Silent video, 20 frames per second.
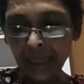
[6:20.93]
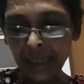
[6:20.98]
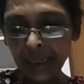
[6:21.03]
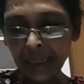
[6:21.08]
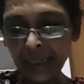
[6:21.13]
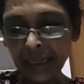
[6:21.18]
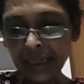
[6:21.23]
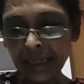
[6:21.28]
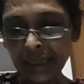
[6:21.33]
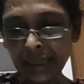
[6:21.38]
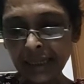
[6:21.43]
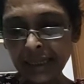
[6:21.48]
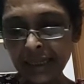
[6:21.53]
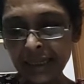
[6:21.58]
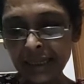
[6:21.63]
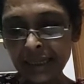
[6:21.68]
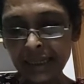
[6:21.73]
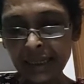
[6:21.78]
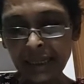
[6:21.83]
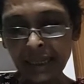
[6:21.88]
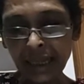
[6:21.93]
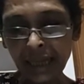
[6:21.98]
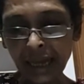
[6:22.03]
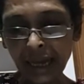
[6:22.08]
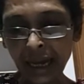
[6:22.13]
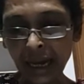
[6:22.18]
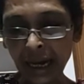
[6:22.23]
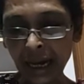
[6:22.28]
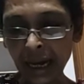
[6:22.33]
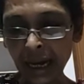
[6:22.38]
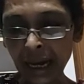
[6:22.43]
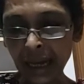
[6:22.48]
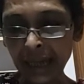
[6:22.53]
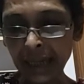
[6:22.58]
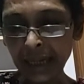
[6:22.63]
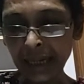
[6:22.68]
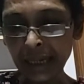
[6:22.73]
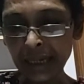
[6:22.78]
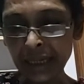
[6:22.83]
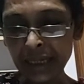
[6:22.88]
this I
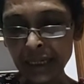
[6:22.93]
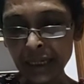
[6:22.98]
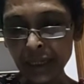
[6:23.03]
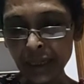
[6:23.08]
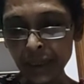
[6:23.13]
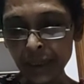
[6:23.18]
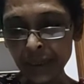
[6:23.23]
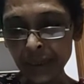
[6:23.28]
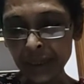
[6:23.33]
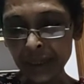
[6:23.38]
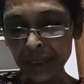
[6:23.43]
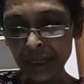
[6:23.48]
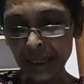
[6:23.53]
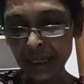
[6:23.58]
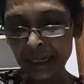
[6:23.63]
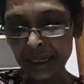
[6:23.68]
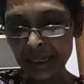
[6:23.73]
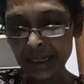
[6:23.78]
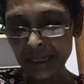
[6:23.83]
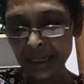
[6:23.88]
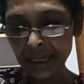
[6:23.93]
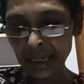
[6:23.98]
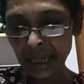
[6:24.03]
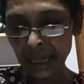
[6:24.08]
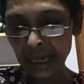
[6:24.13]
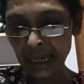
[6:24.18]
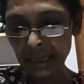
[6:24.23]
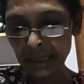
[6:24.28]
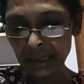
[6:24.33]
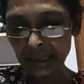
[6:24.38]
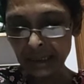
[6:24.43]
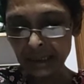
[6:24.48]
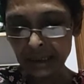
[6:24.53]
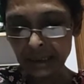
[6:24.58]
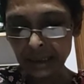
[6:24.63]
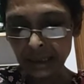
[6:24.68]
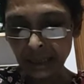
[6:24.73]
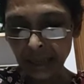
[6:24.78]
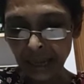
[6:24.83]
continue with the next class.